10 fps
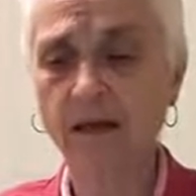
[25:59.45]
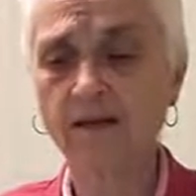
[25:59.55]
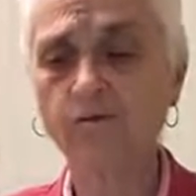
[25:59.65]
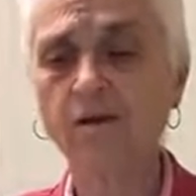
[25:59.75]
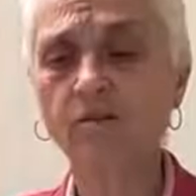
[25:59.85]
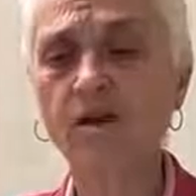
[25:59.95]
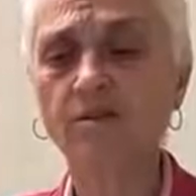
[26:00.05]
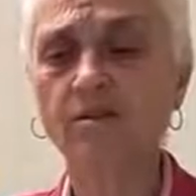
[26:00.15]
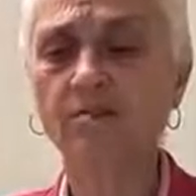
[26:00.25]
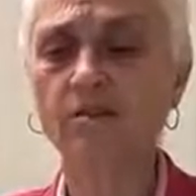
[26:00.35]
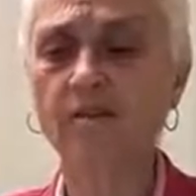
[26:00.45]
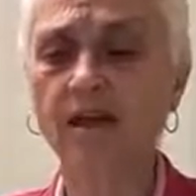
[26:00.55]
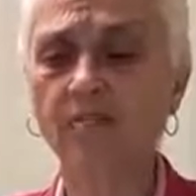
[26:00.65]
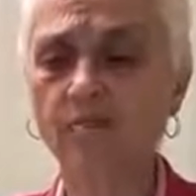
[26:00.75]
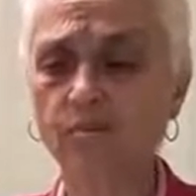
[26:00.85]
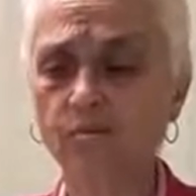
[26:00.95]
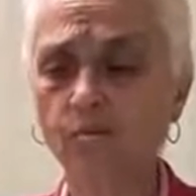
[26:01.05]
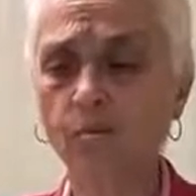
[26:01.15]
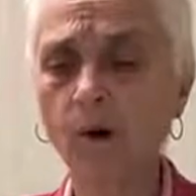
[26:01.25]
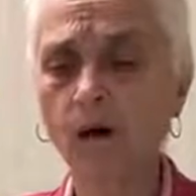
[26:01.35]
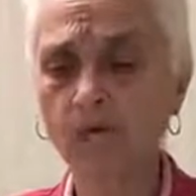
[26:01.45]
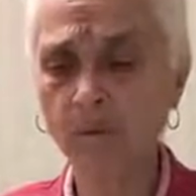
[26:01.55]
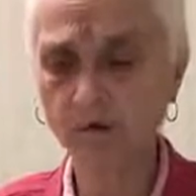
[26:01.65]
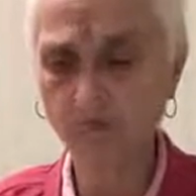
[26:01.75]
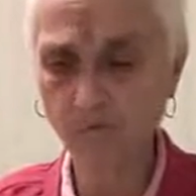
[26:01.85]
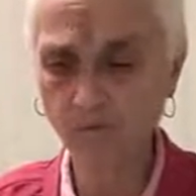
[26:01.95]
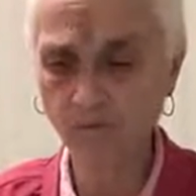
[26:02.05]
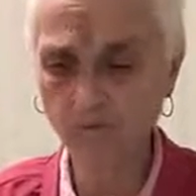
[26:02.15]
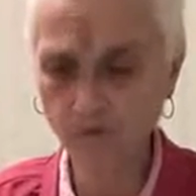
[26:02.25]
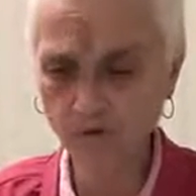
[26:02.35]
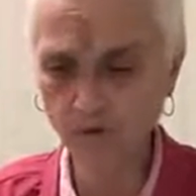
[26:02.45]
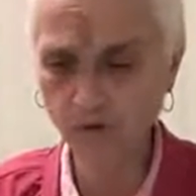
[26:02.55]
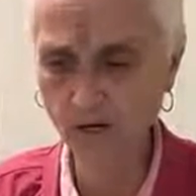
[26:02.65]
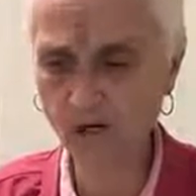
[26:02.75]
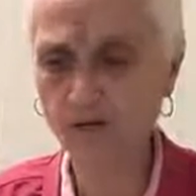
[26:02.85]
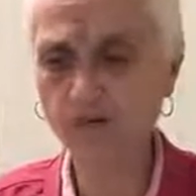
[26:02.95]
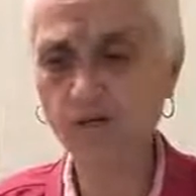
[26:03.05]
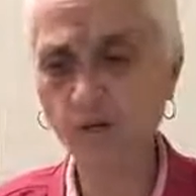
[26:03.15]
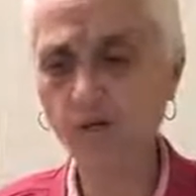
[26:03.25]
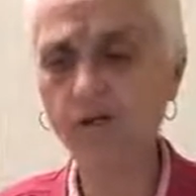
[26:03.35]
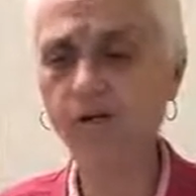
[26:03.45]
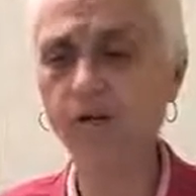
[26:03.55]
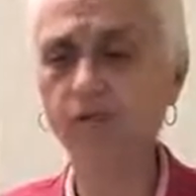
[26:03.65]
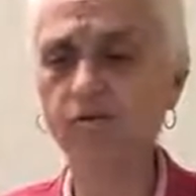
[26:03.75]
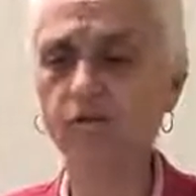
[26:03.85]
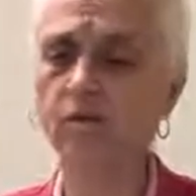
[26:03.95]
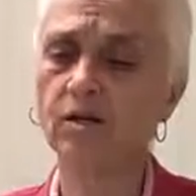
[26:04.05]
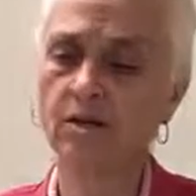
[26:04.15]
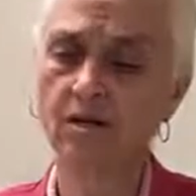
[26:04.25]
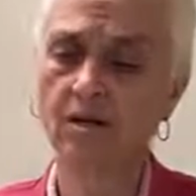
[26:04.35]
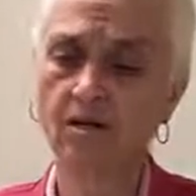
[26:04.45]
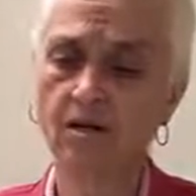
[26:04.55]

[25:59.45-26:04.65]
At the request of the devas, Brahma appeared before Vishwamitra and spoke to him sweetly.